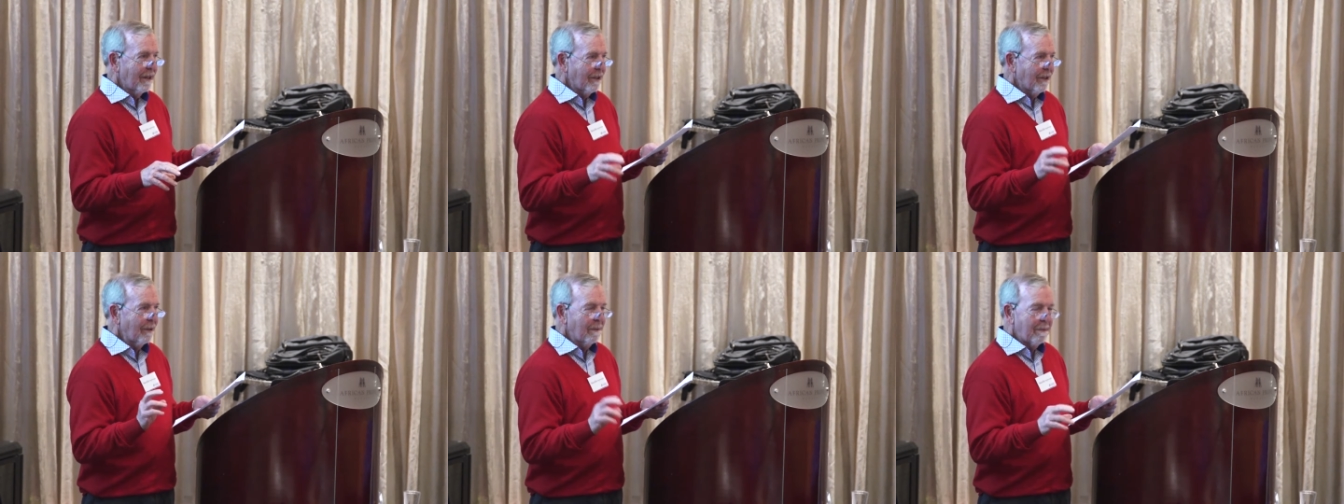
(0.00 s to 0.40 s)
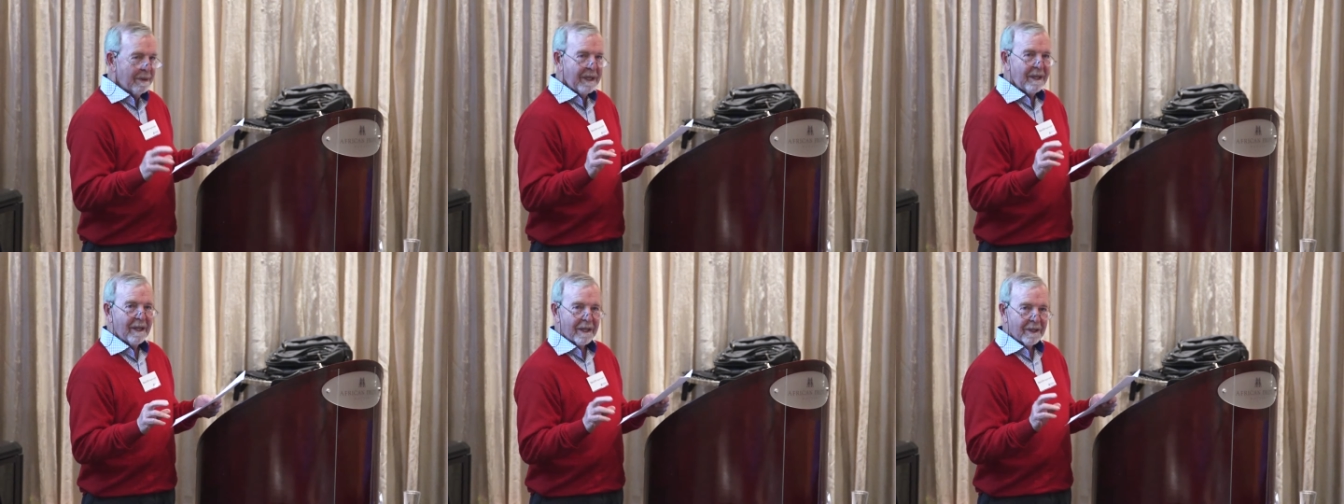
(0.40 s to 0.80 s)
to
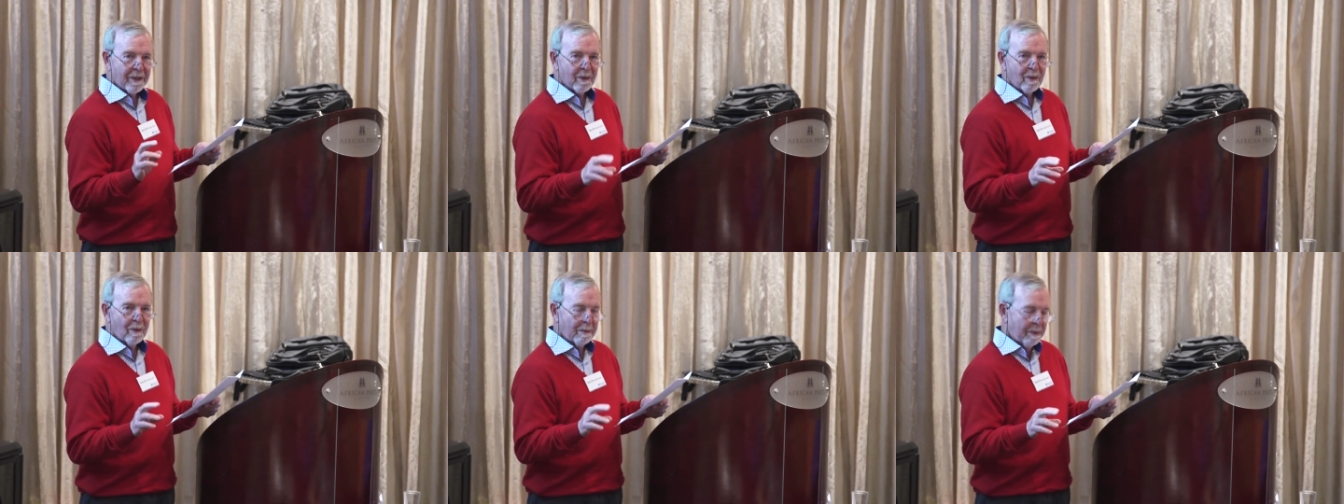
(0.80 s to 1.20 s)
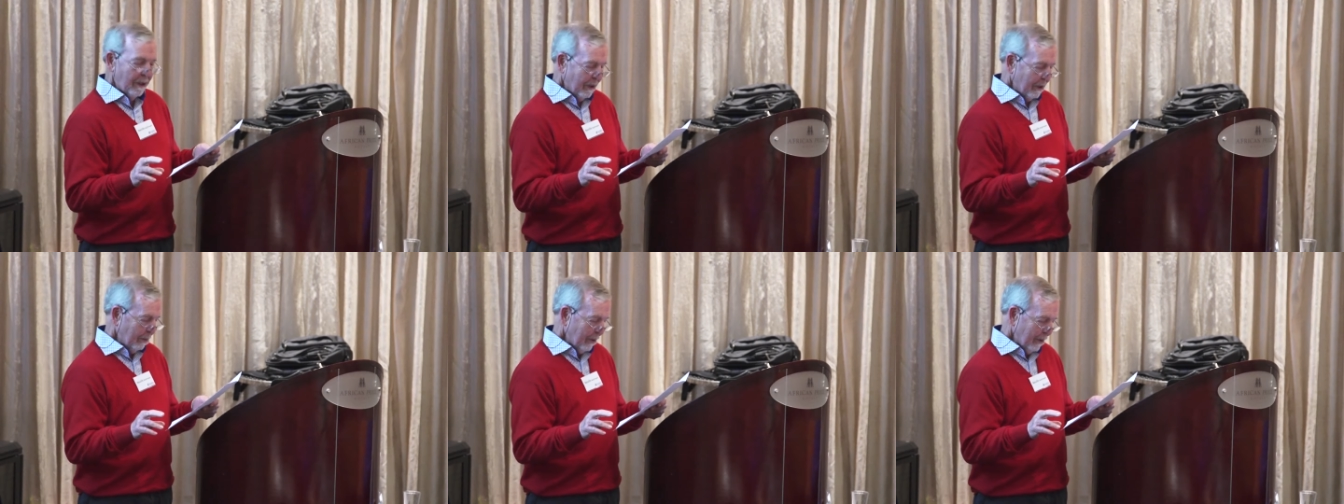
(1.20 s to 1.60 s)
be a school
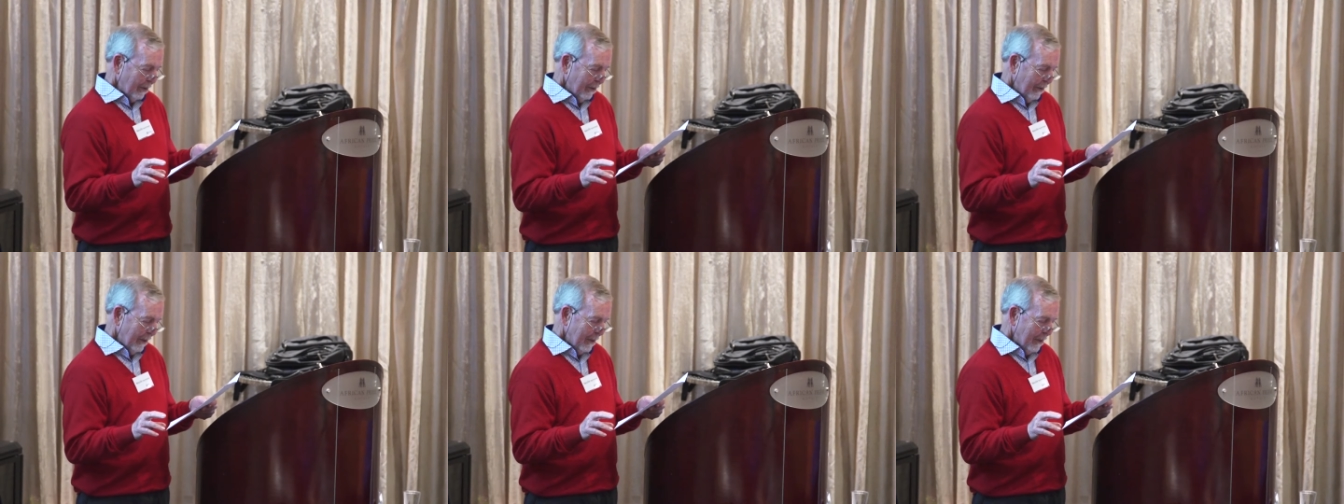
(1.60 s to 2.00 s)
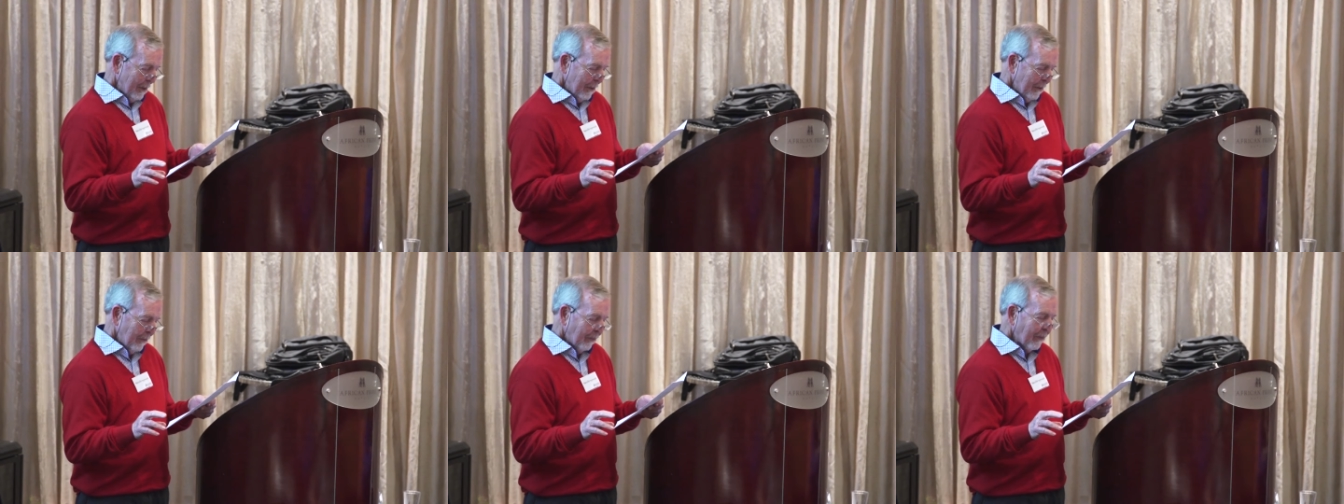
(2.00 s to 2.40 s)
principal
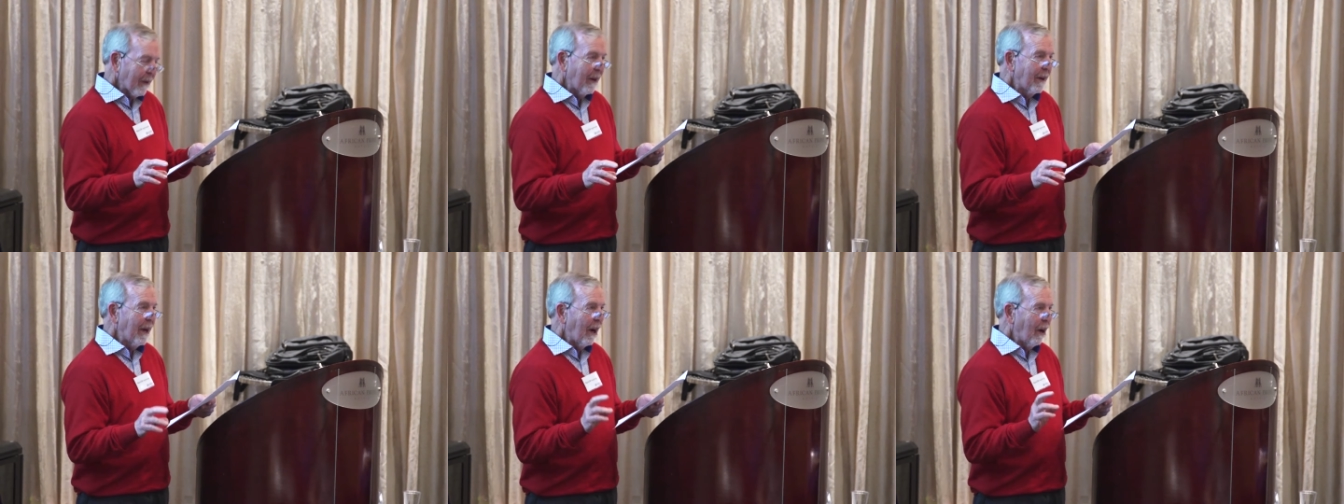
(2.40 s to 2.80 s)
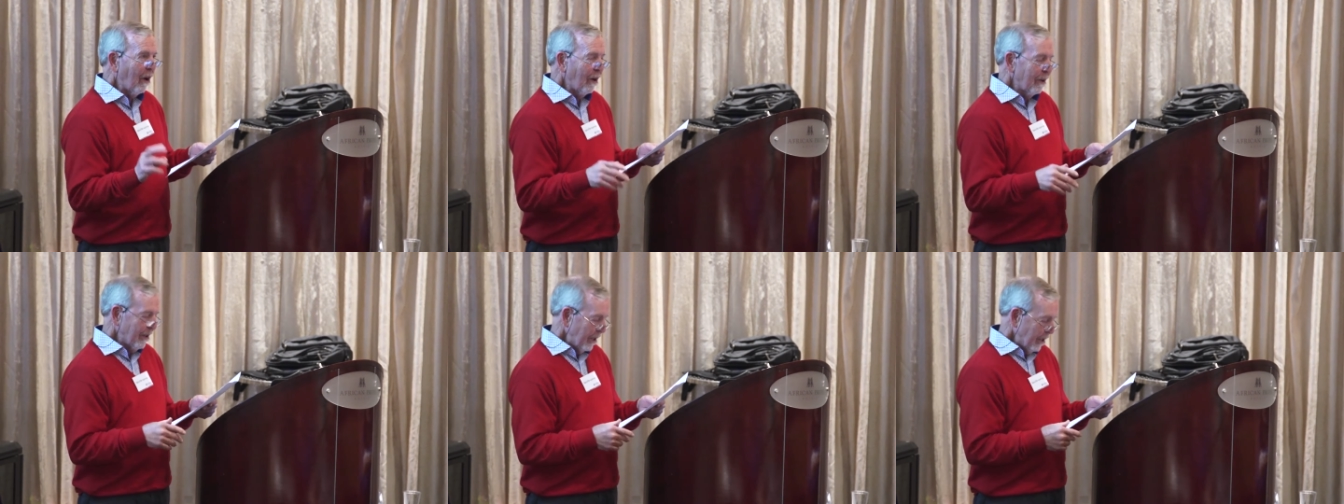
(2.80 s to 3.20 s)
and how
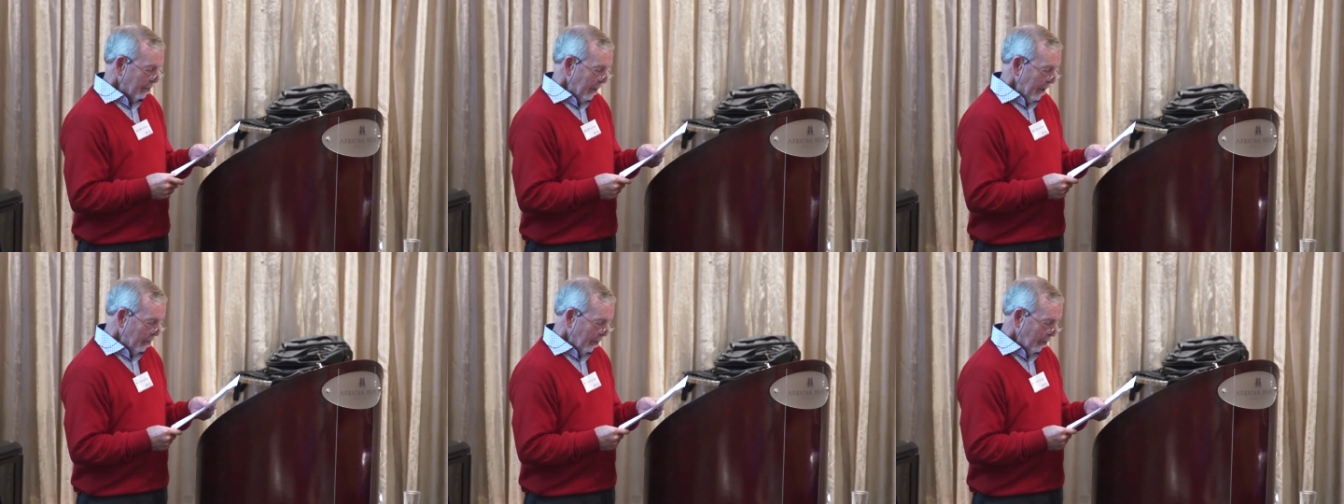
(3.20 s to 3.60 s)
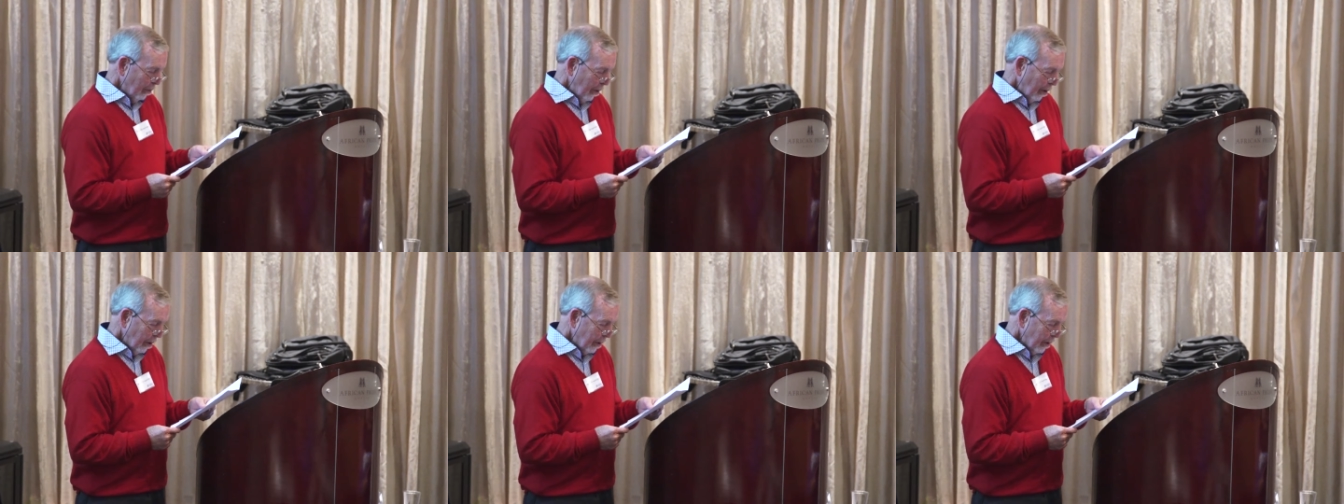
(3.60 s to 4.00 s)
hard these people
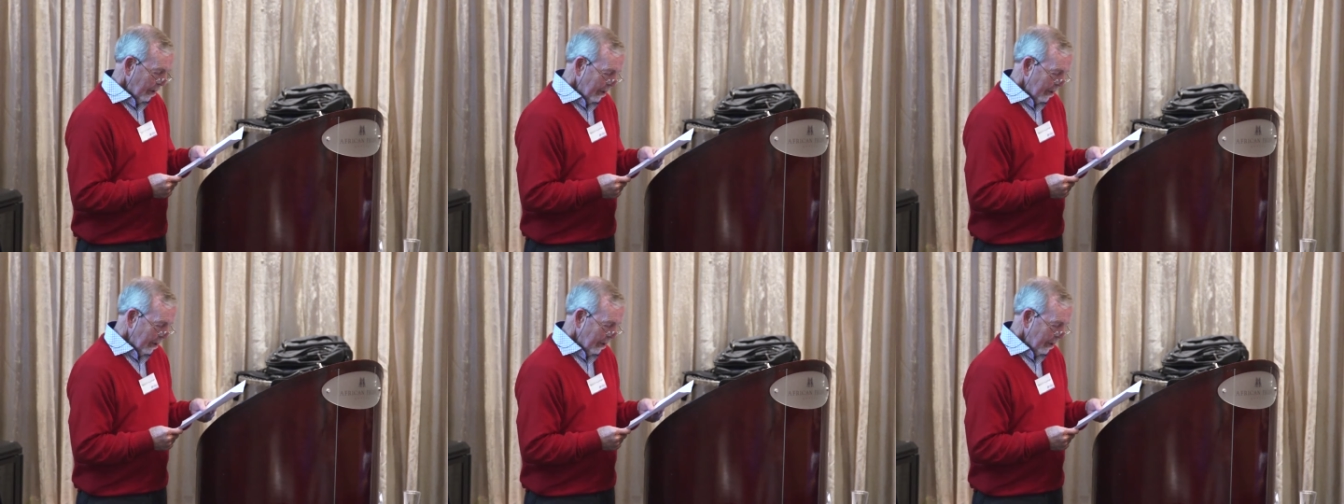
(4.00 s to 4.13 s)
work,